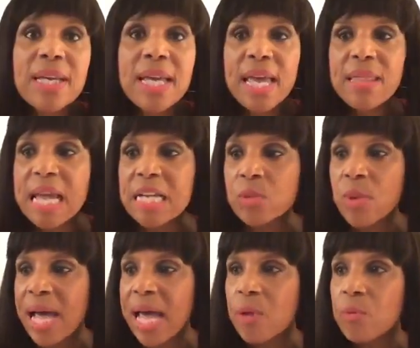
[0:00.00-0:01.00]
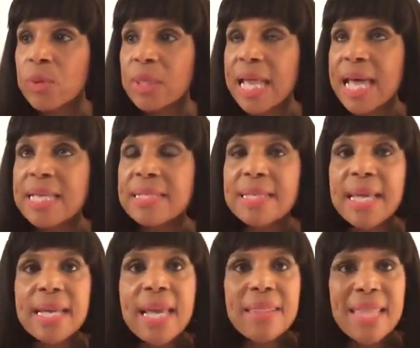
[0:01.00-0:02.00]
And that's why I realized
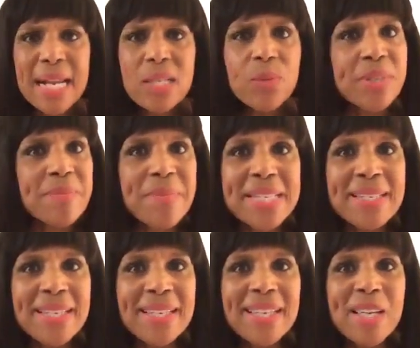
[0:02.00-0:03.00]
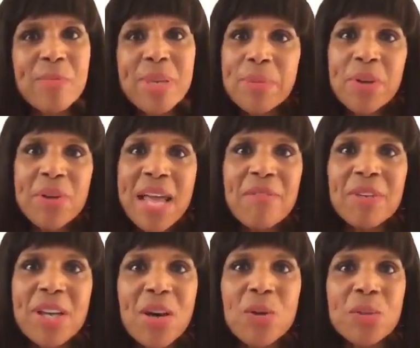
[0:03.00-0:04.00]
that that's what's missing. People don't have a
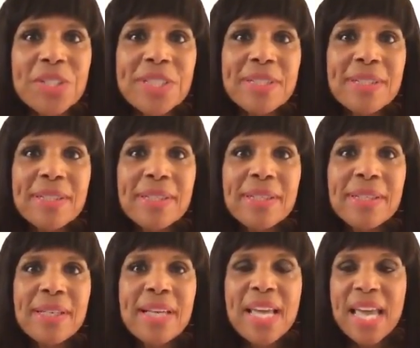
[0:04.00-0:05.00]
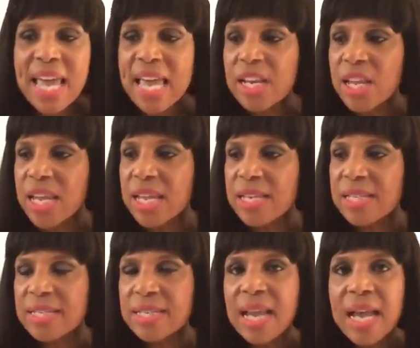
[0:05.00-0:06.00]
coach. And
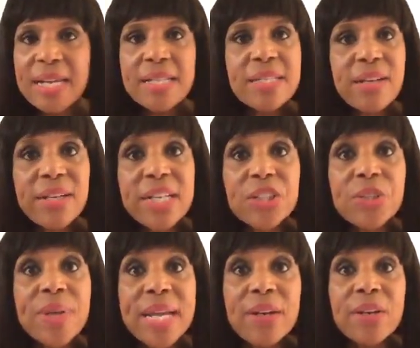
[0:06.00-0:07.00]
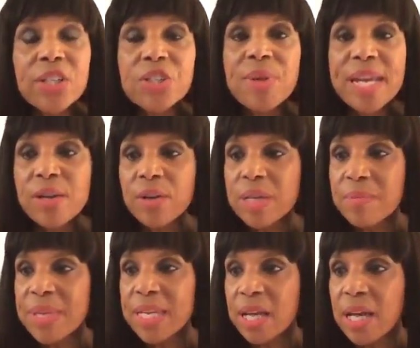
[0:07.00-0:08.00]
it's not necessarily a trainer. A trainer could
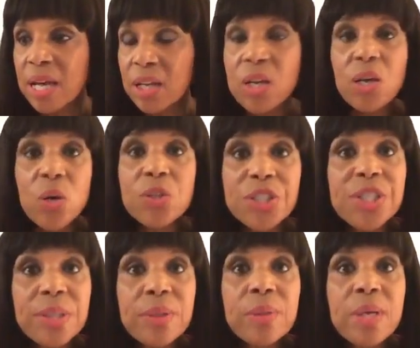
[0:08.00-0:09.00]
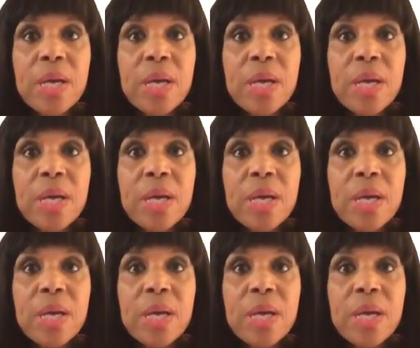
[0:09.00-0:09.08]
be a coach too.